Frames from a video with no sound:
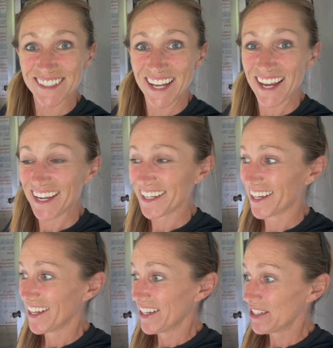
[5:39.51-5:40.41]
yay.
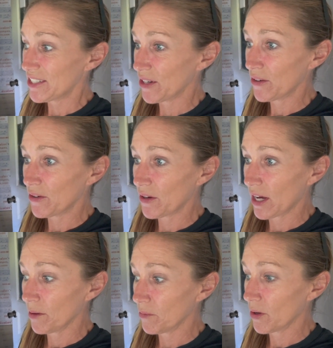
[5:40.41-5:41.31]
So
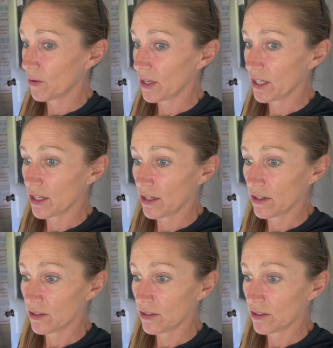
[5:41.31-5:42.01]
I'm going,